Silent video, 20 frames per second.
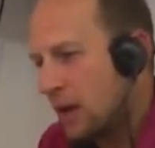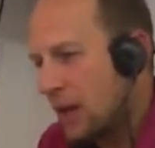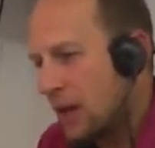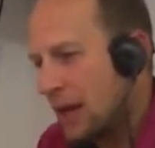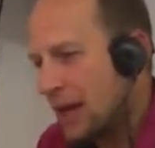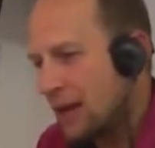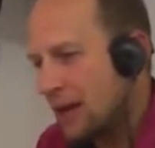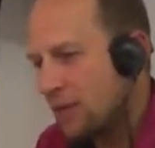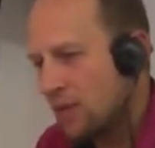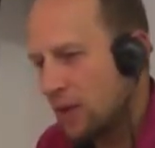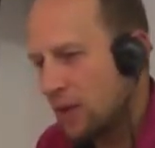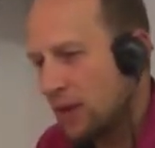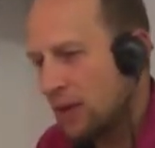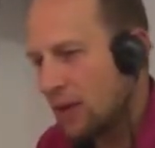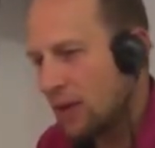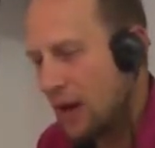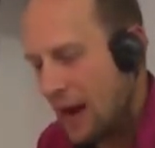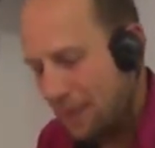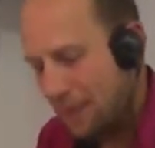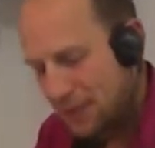And really,
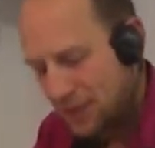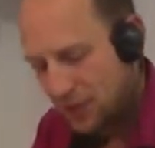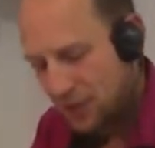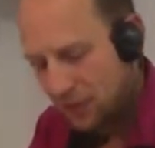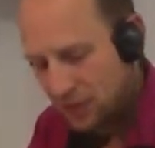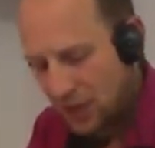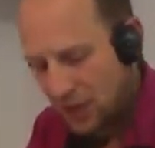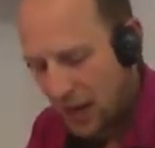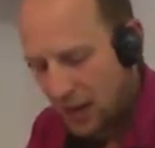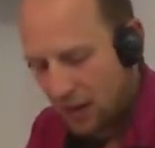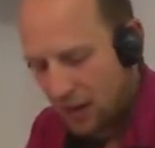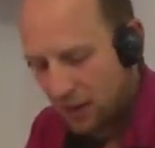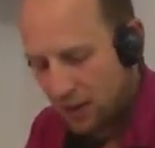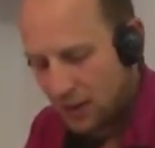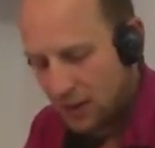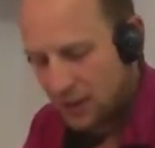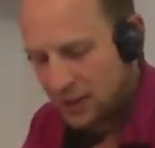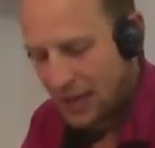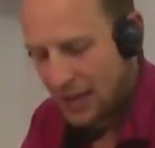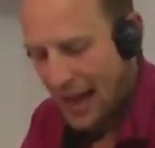our episode title
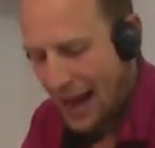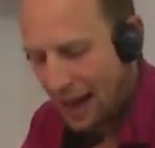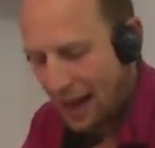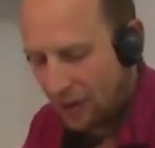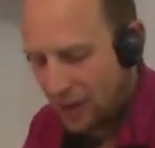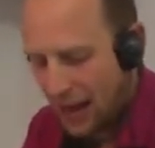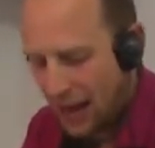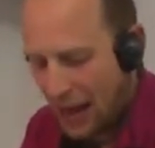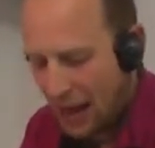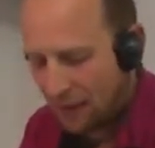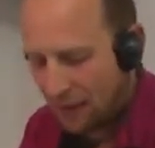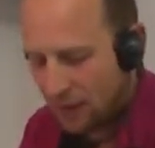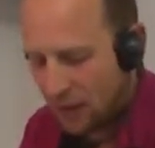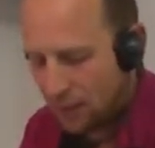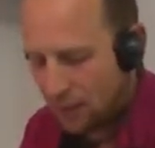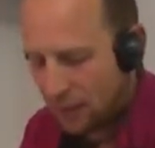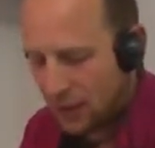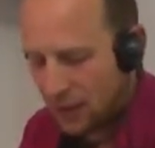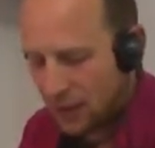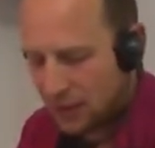is How to Have an
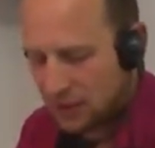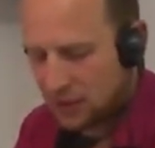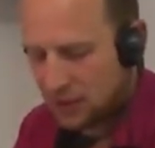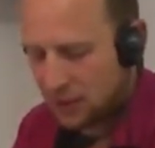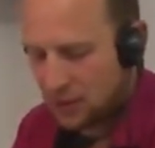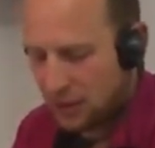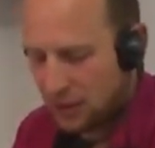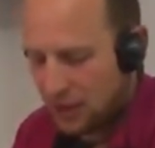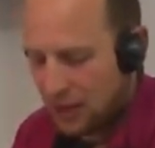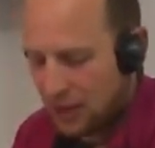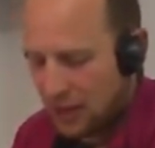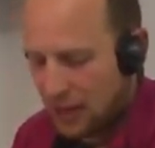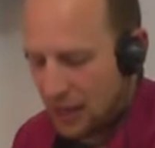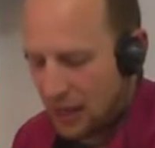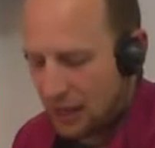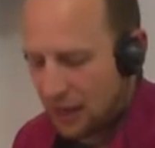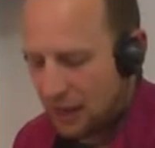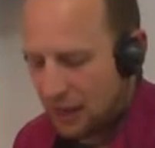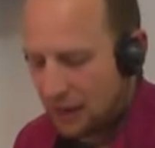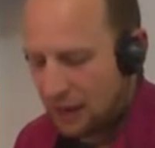Abundance
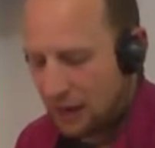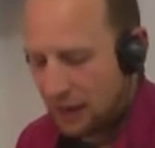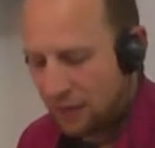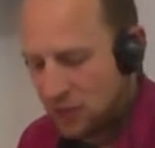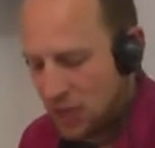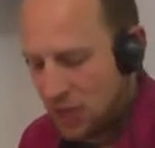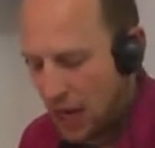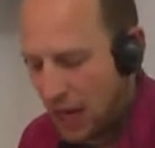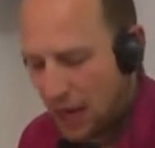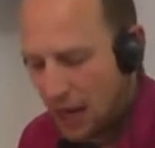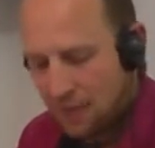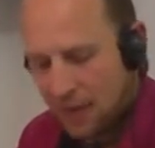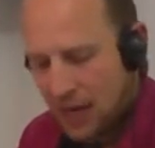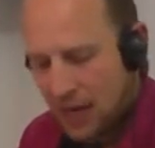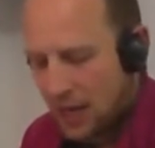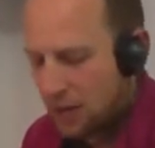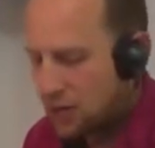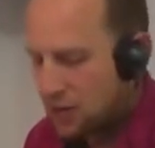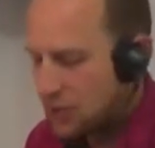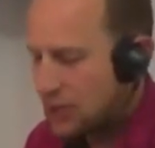of Time and
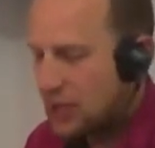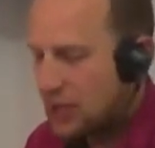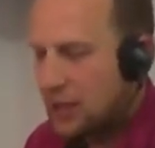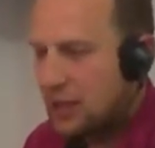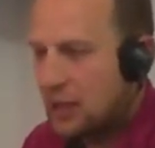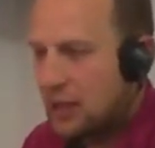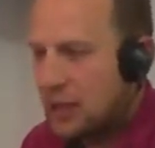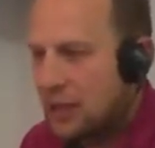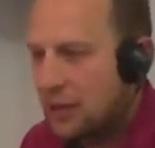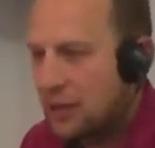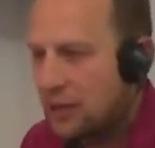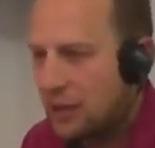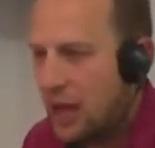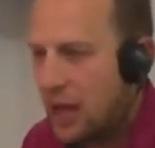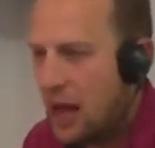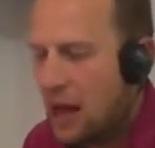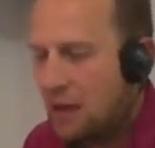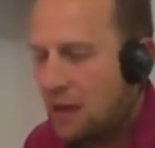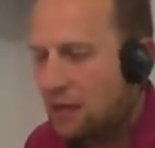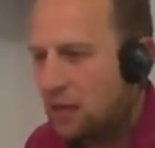Energy in Your
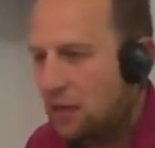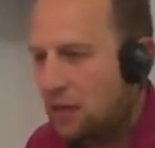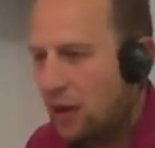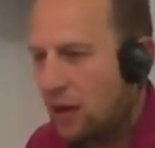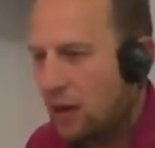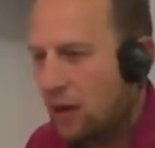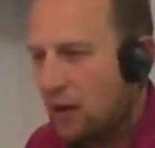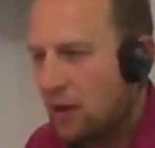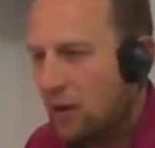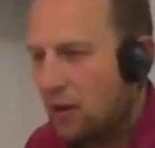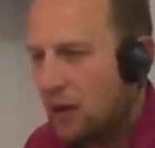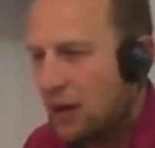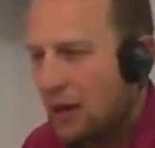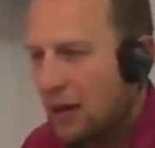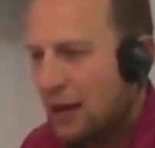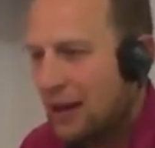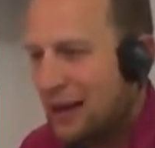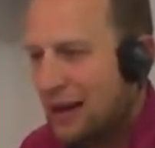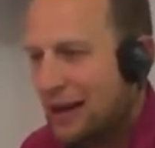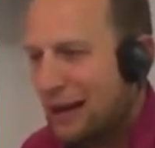Life. So,
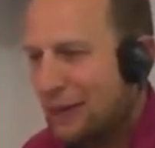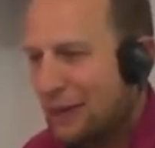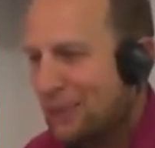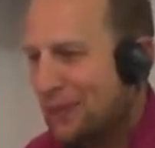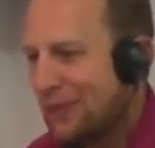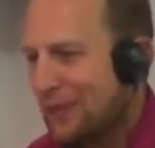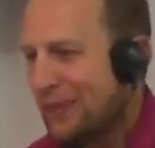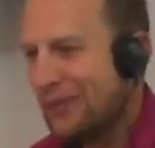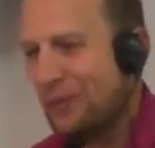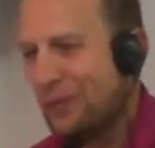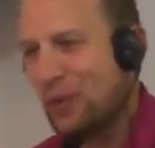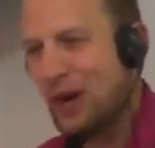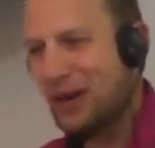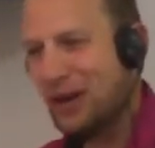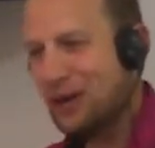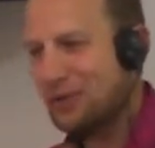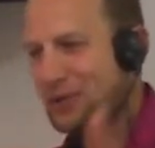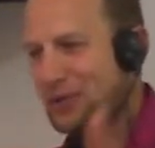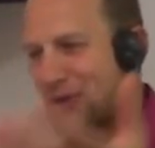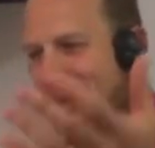
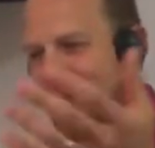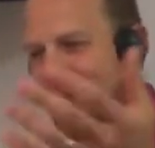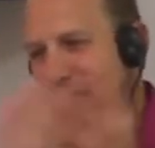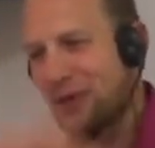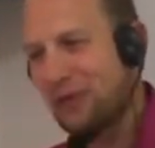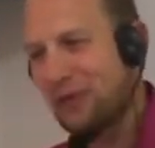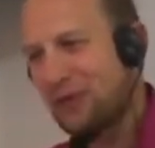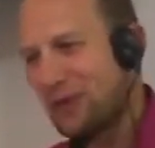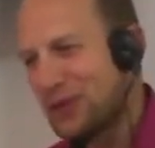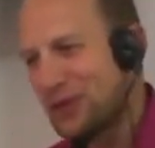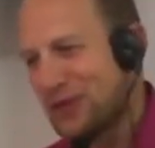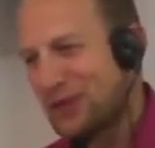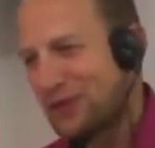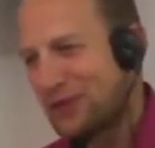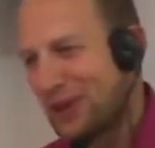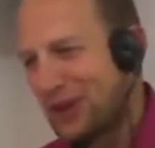welcome to our show, first of